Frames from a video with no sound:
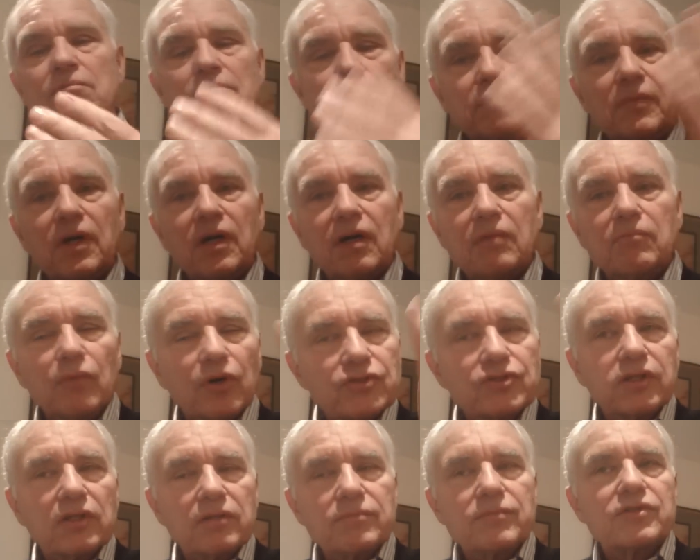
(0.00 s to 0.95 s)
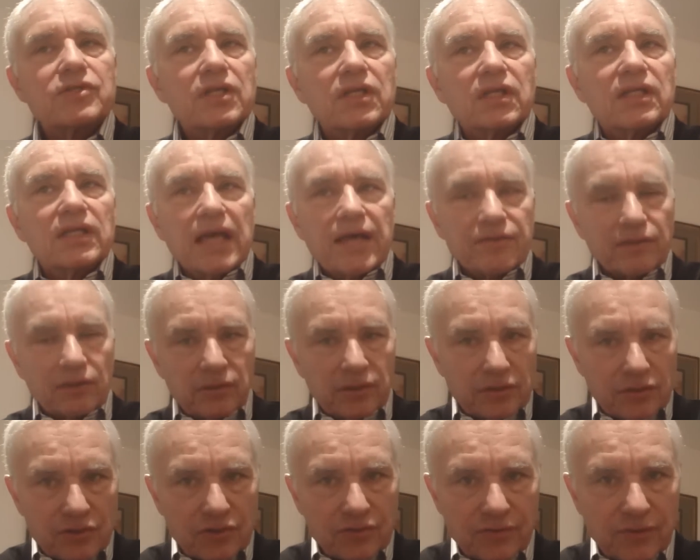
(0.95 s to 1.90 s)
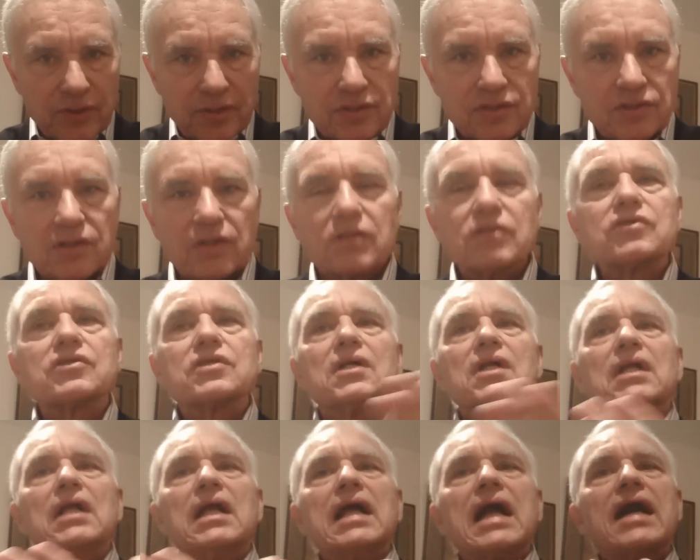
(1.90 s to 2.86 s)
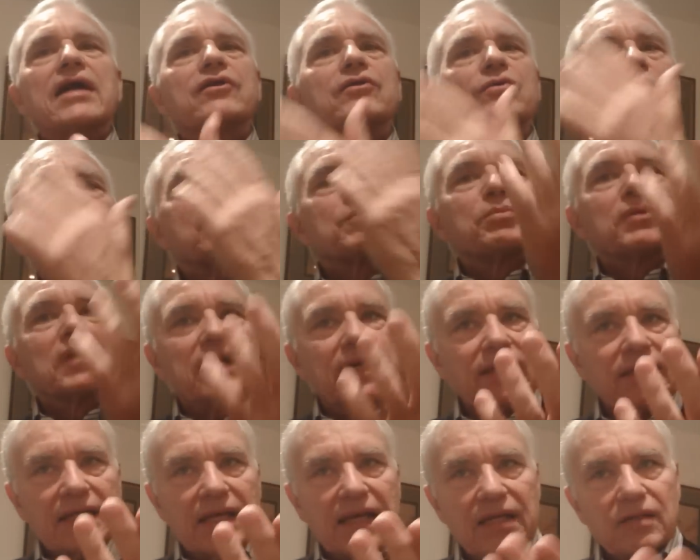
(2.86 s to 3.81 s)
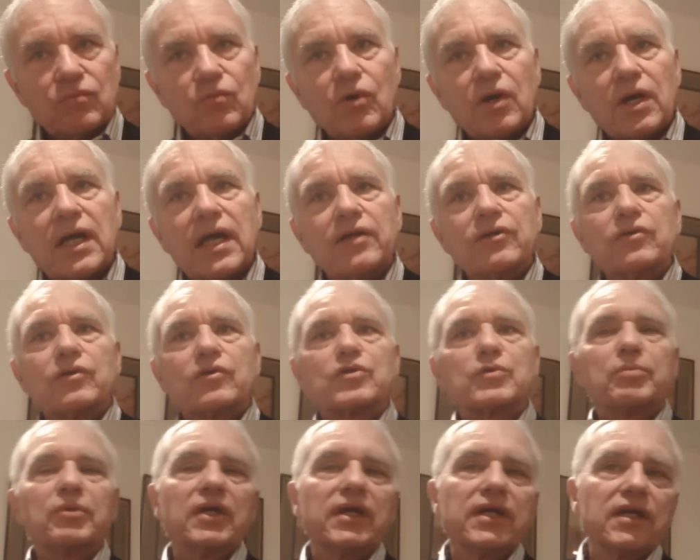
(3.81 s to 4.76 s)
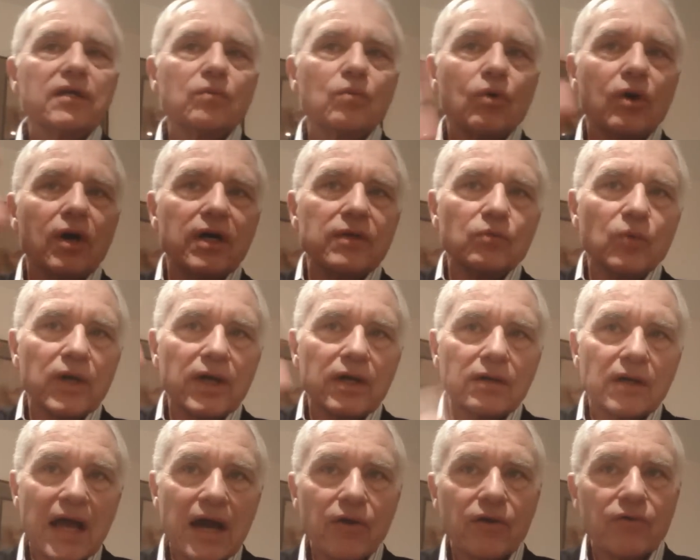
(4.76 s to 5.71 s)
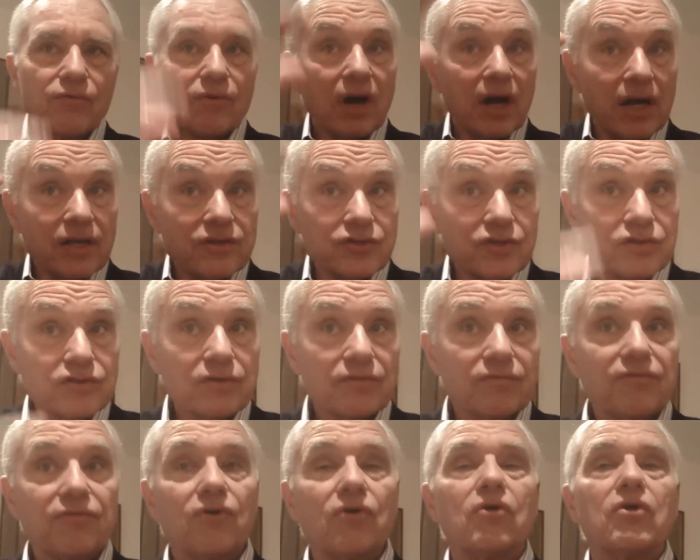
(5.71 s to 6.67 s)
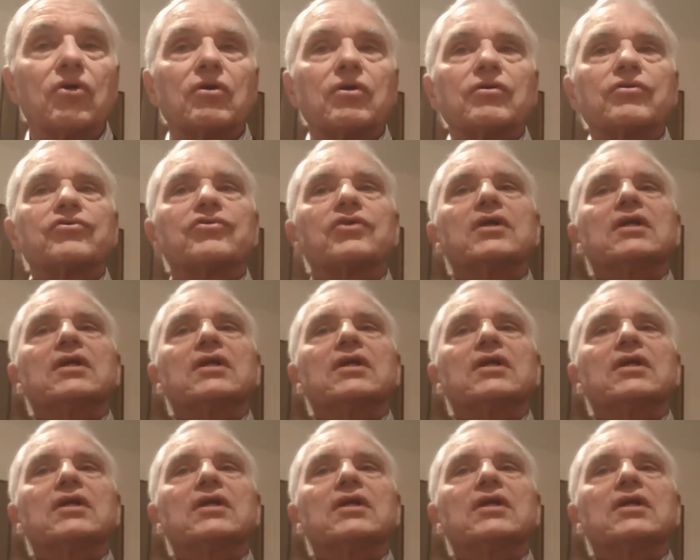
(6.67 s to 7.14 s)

Muslims in the Netherlands, for instance, how do you explain that? Well, how do you explain how it rises and falls,